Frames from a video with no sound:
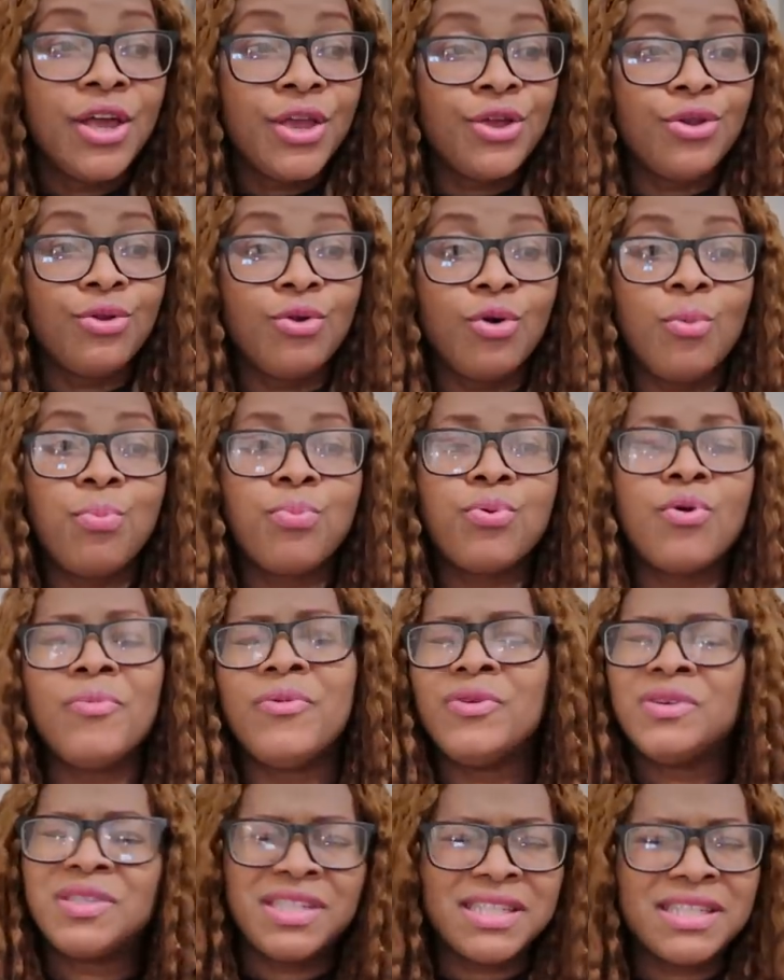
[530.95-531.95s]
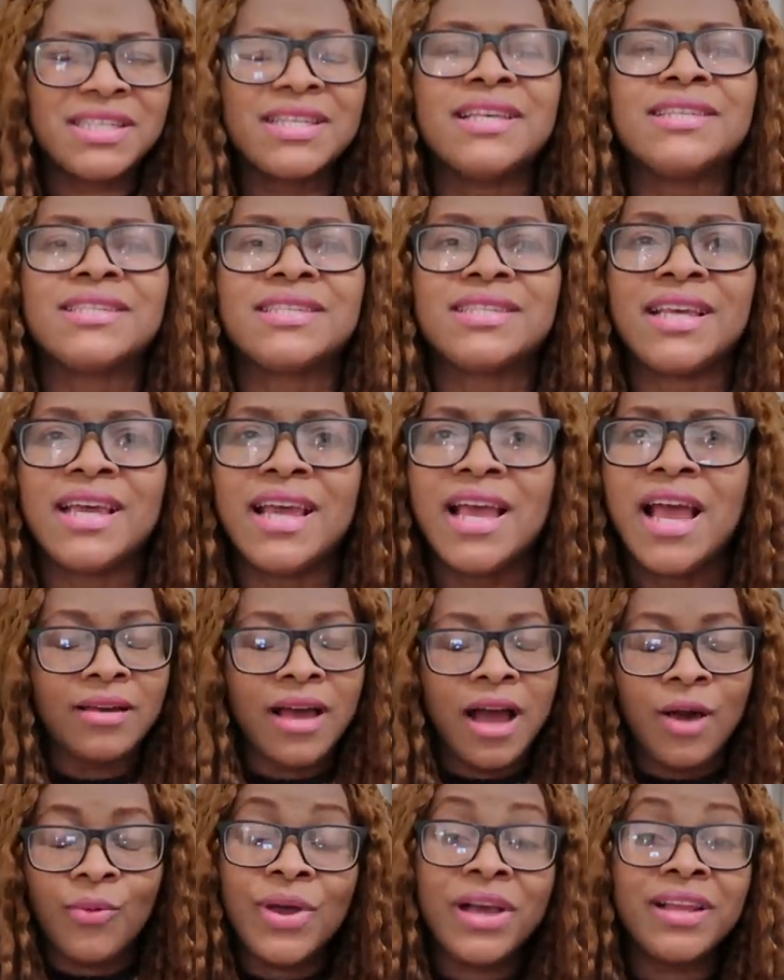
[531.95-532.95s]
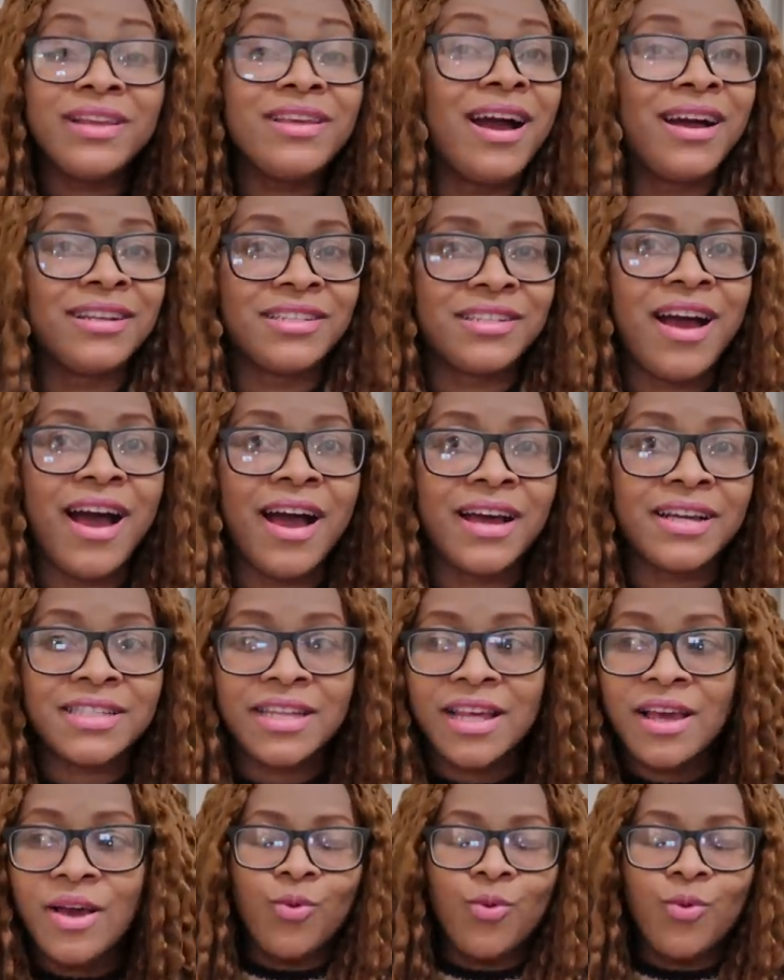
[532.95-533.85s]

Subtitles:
you know, promote decency, are quickly attacked.